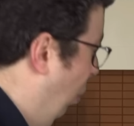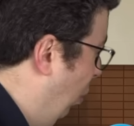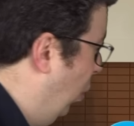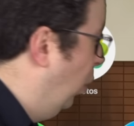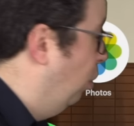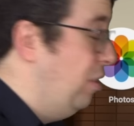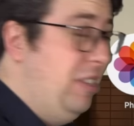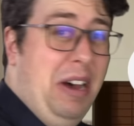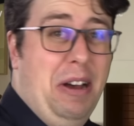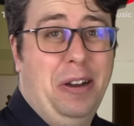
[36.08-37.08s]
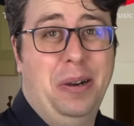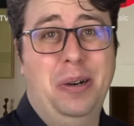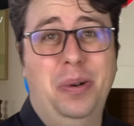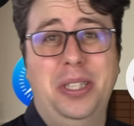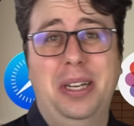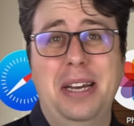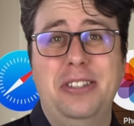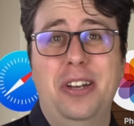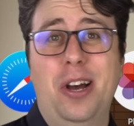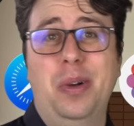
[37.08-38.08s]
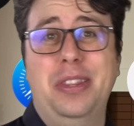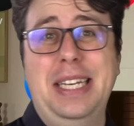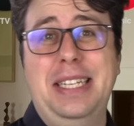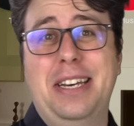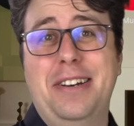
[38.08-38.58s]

Ooh, so would you like to know what these